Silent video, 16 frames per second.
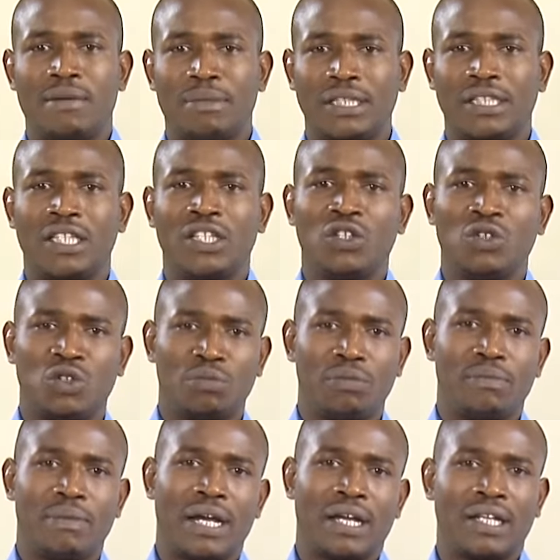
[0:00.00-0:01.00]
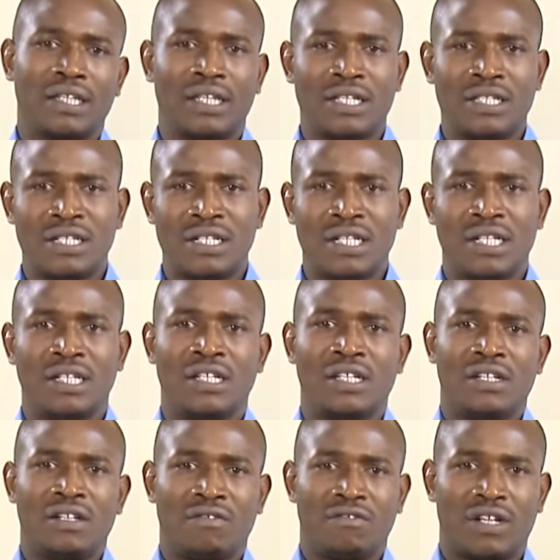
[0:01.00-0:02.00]
material to be magnetized.
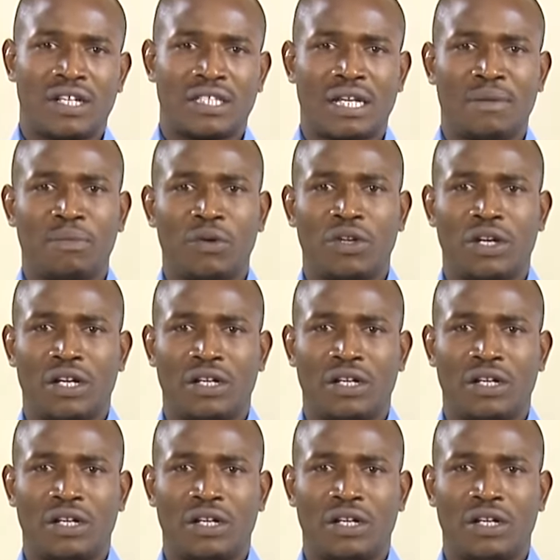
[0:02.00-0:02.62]
For example,